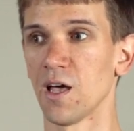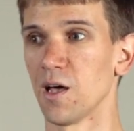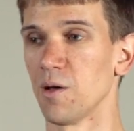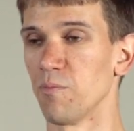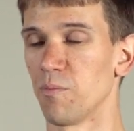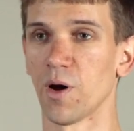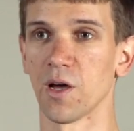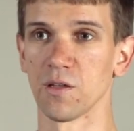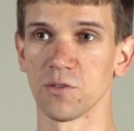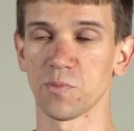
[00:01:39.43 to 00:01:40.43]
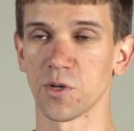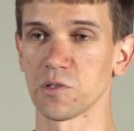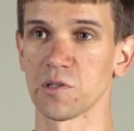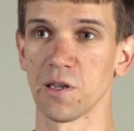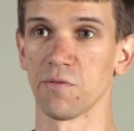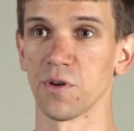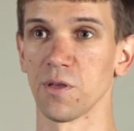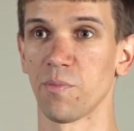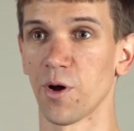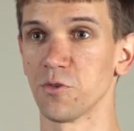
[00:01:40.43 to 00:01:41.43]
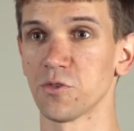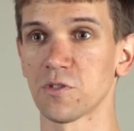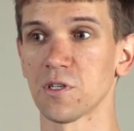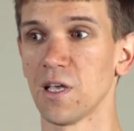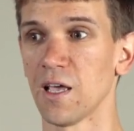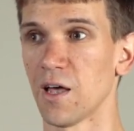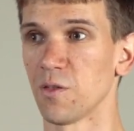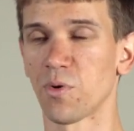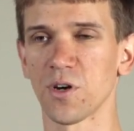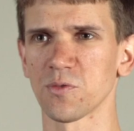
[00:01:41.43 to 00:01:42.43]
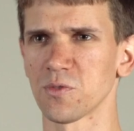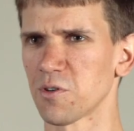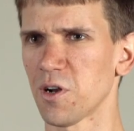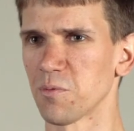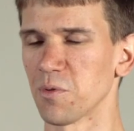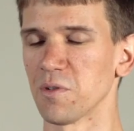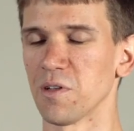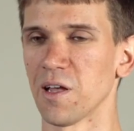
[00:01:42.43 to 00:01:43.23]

by special delivery post, and the price was incredible,